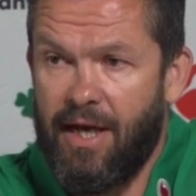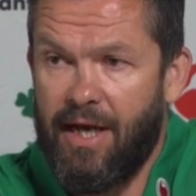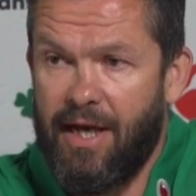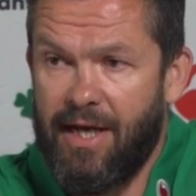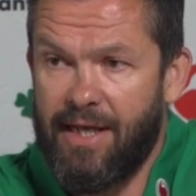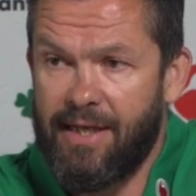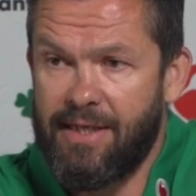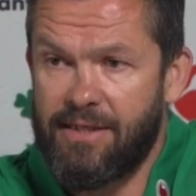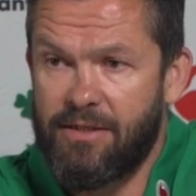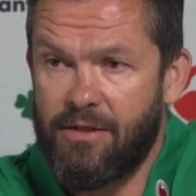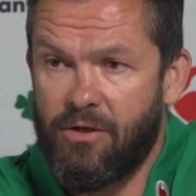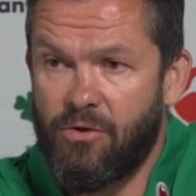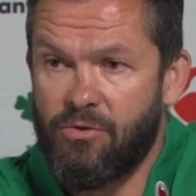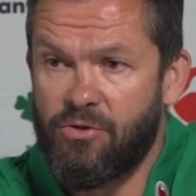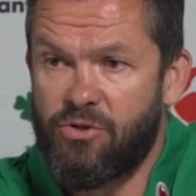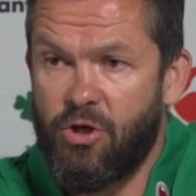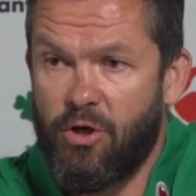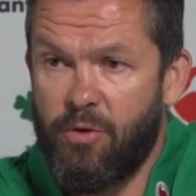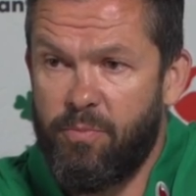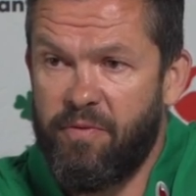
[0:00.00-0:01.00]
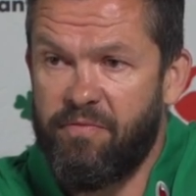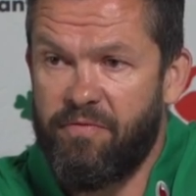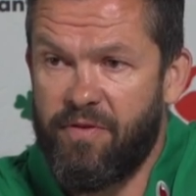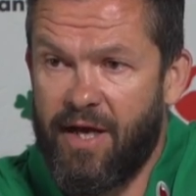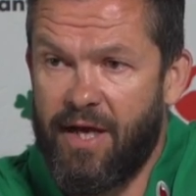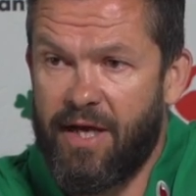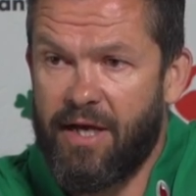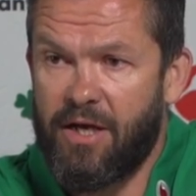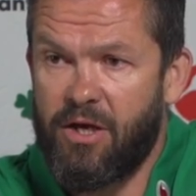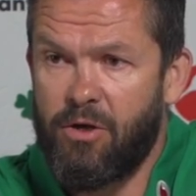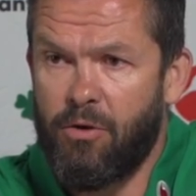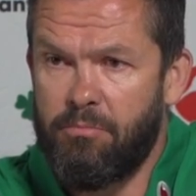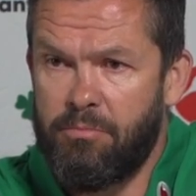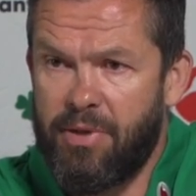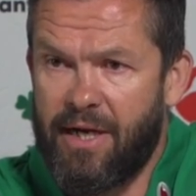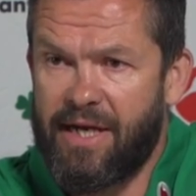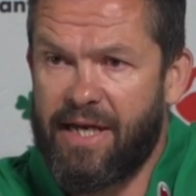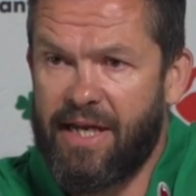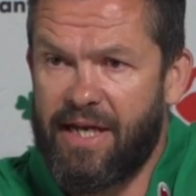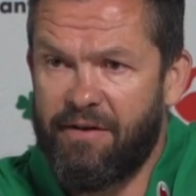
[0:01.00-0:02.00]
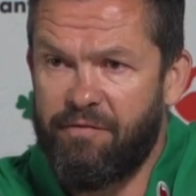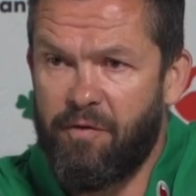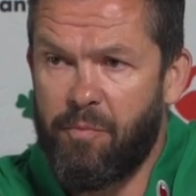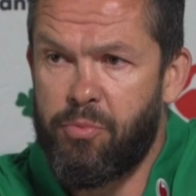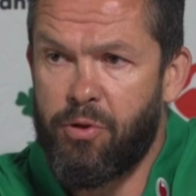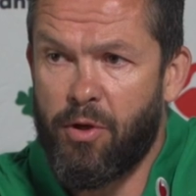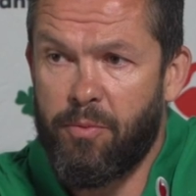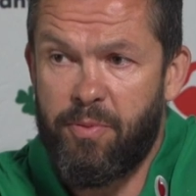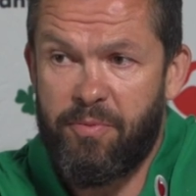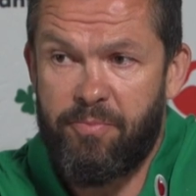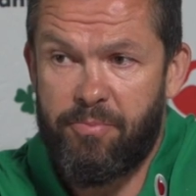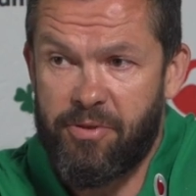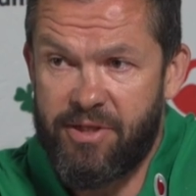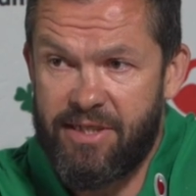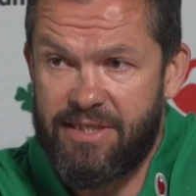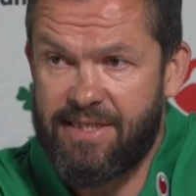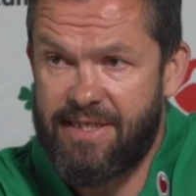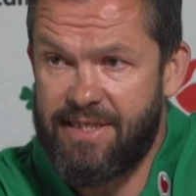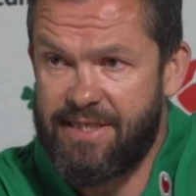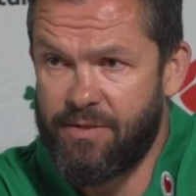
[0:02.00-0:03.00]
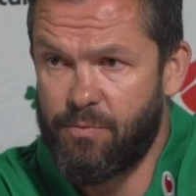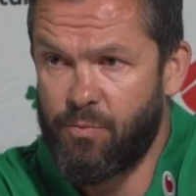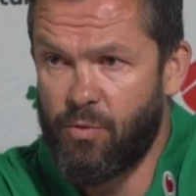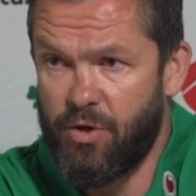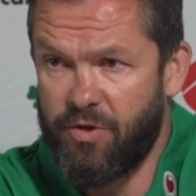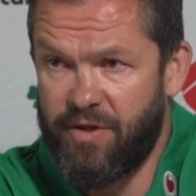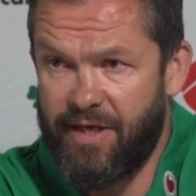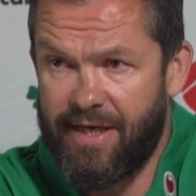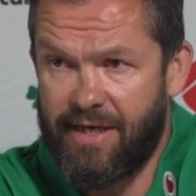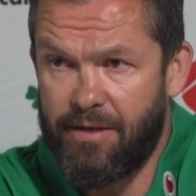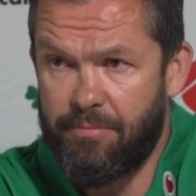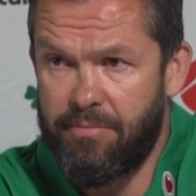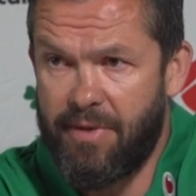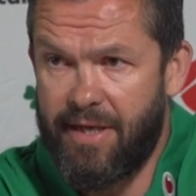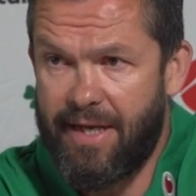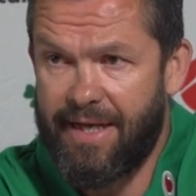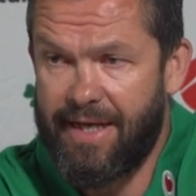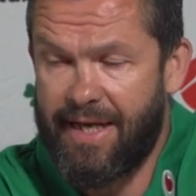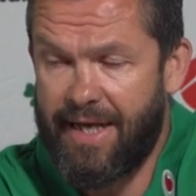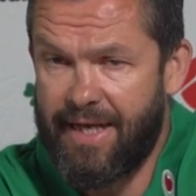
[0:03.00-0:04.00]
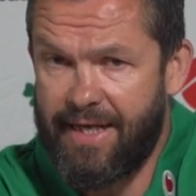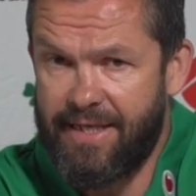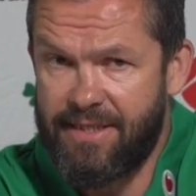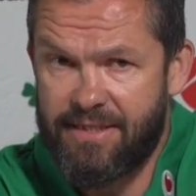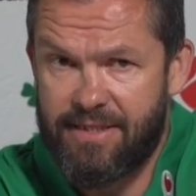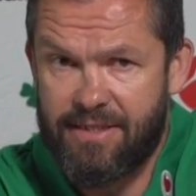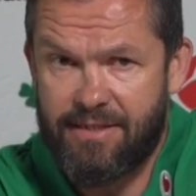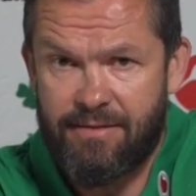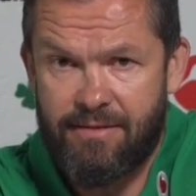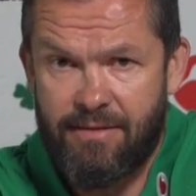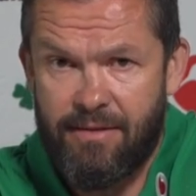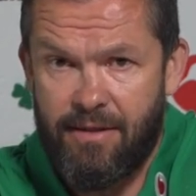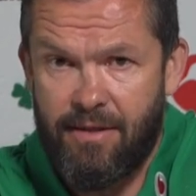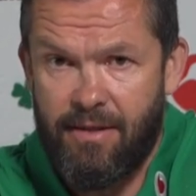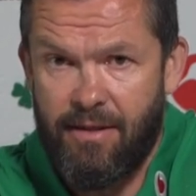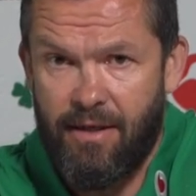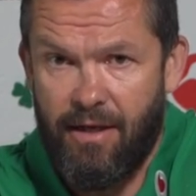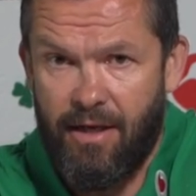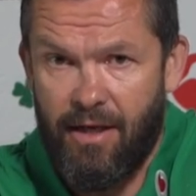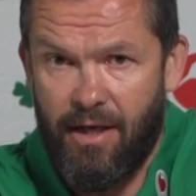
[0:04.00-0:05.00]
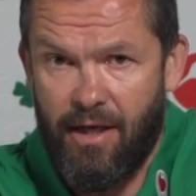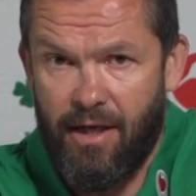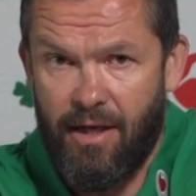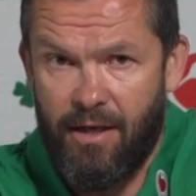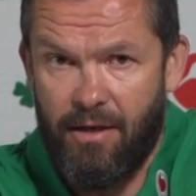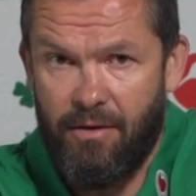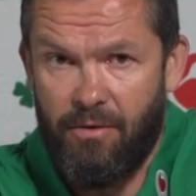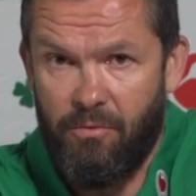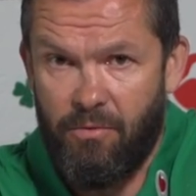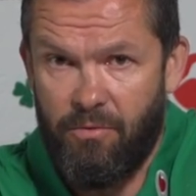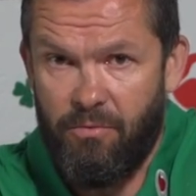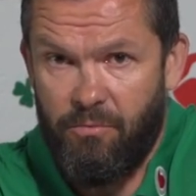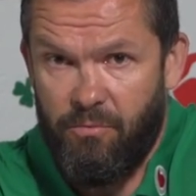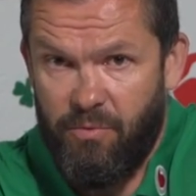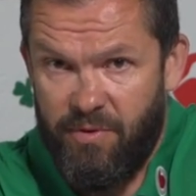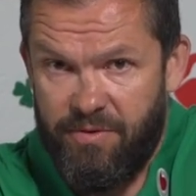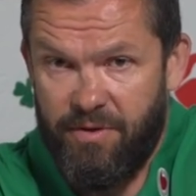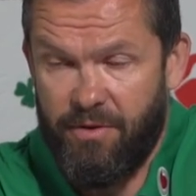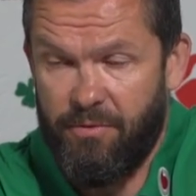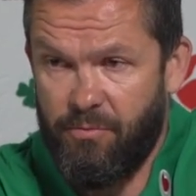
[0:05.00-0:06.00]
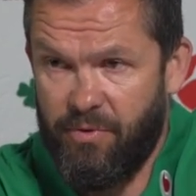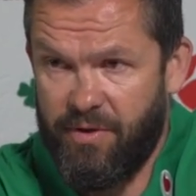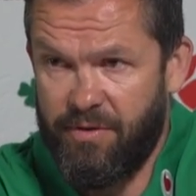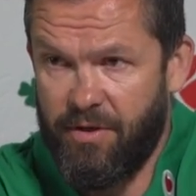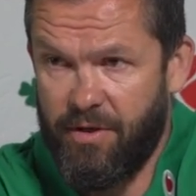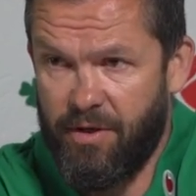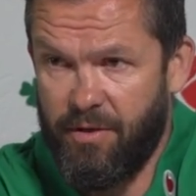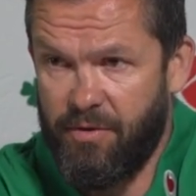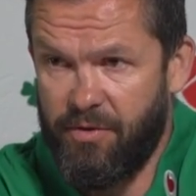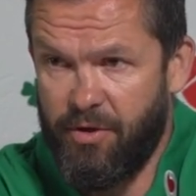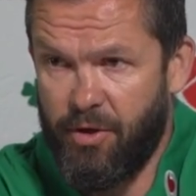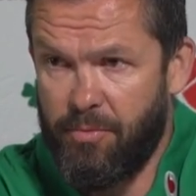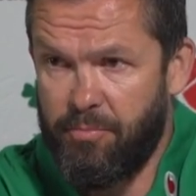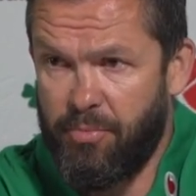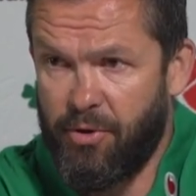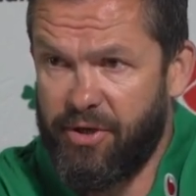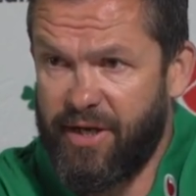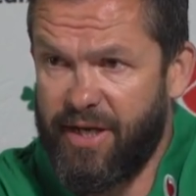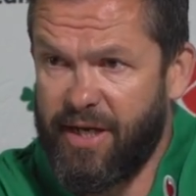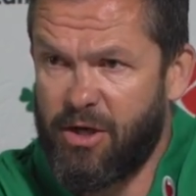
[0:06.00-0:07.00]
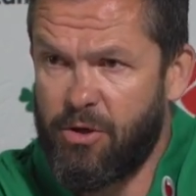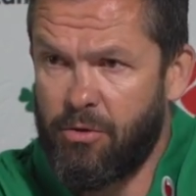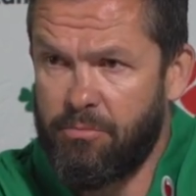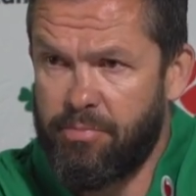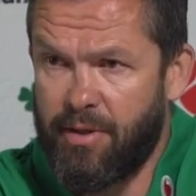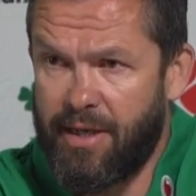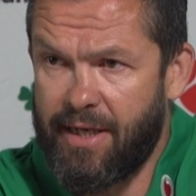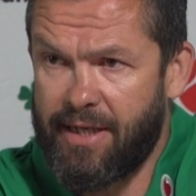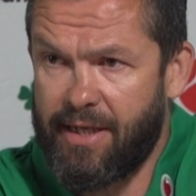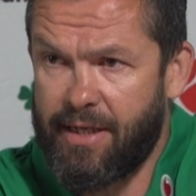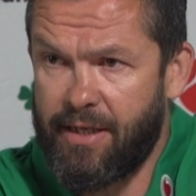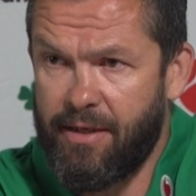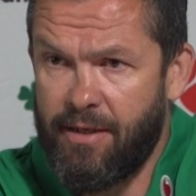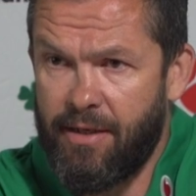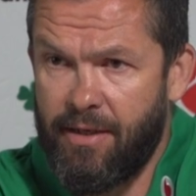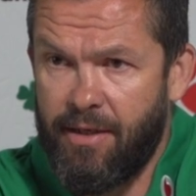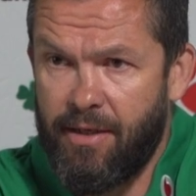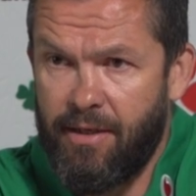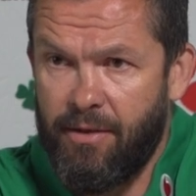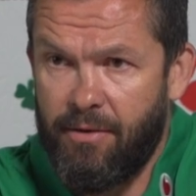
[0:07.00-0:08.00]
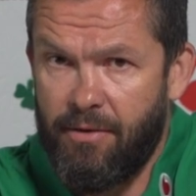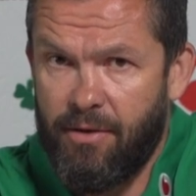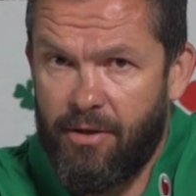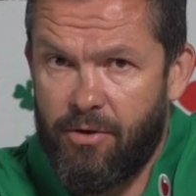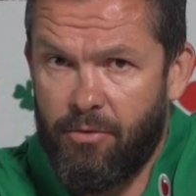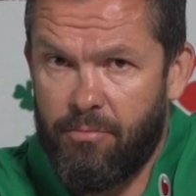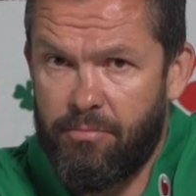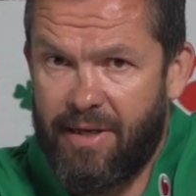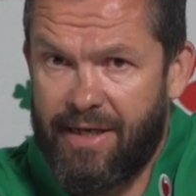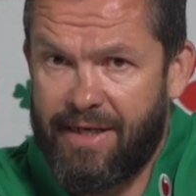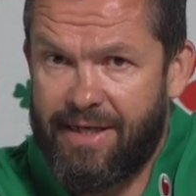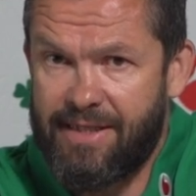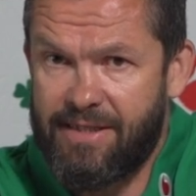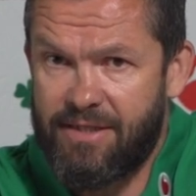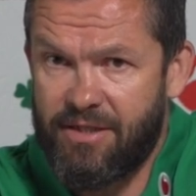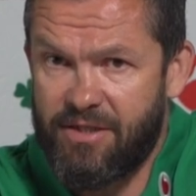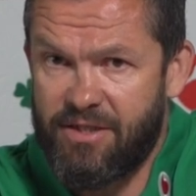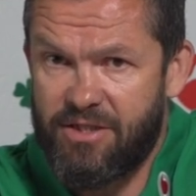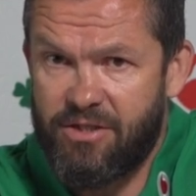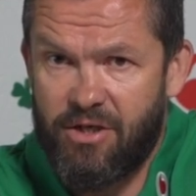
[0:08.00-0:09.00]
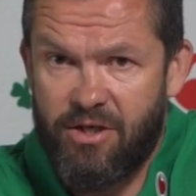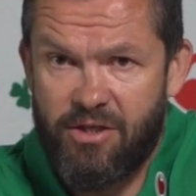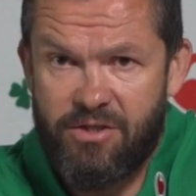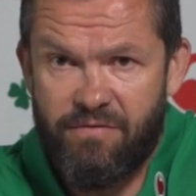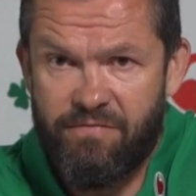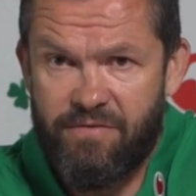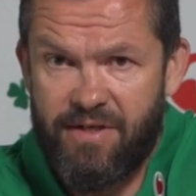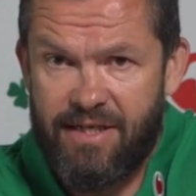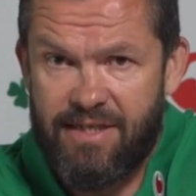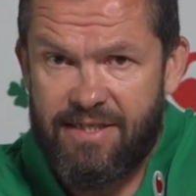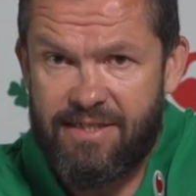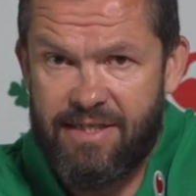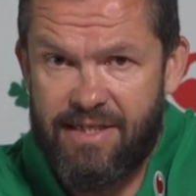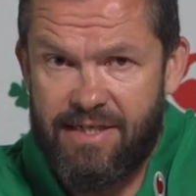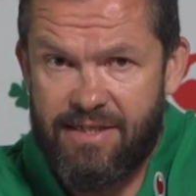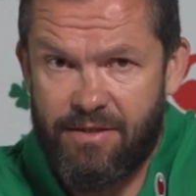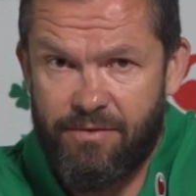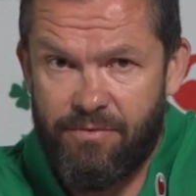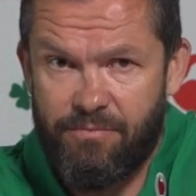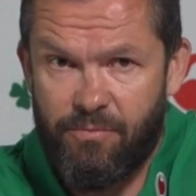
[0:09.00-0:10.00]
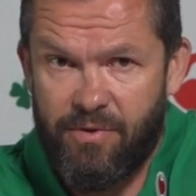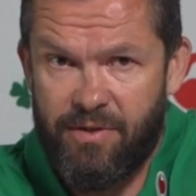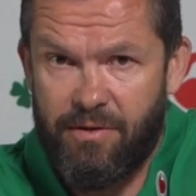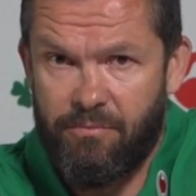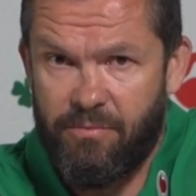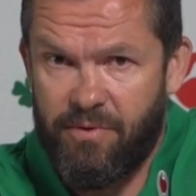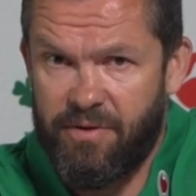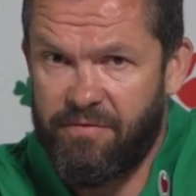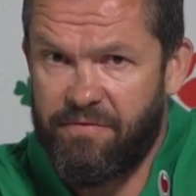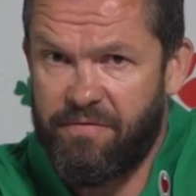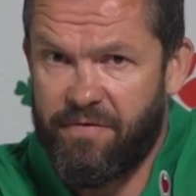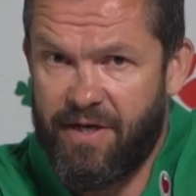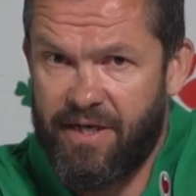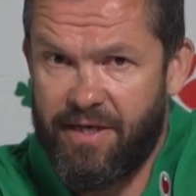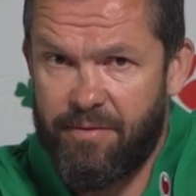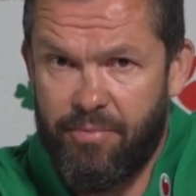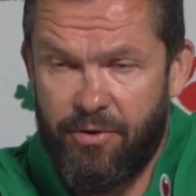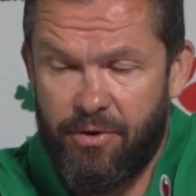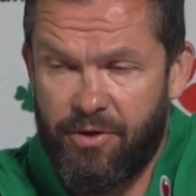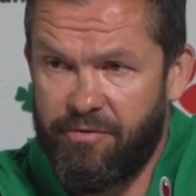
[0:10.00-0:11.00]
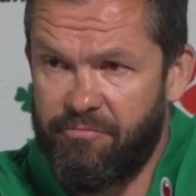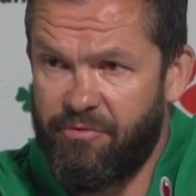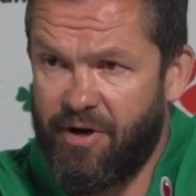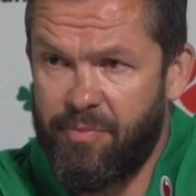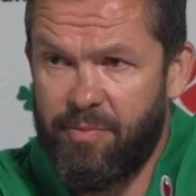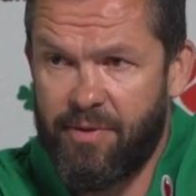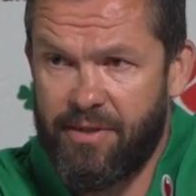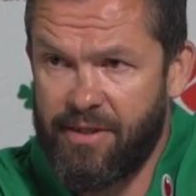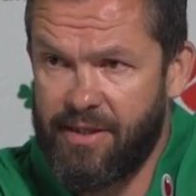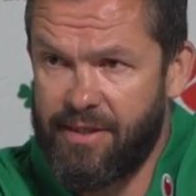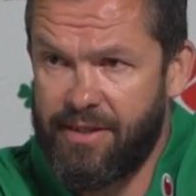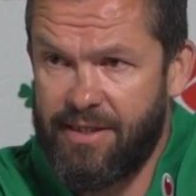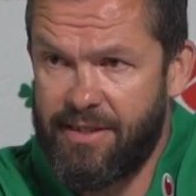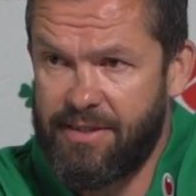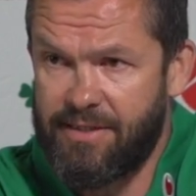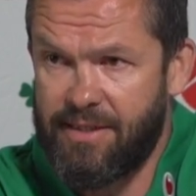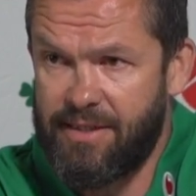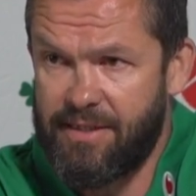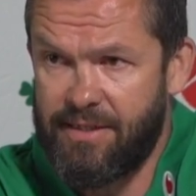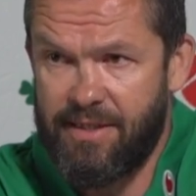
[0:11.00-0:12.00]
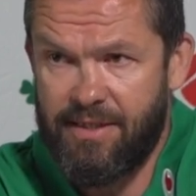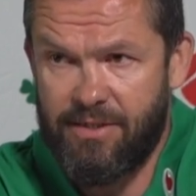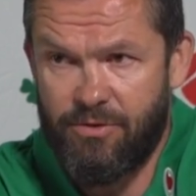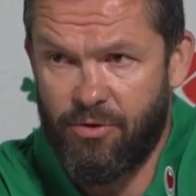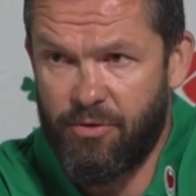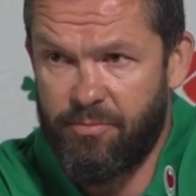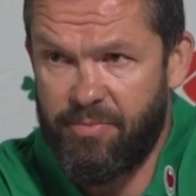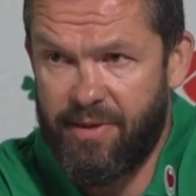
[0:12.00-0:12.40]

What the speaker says: and on top of that, come back and have a proper pre-season where they can make gains with the body and come back into the start of next season with the fire burning rapidly is going to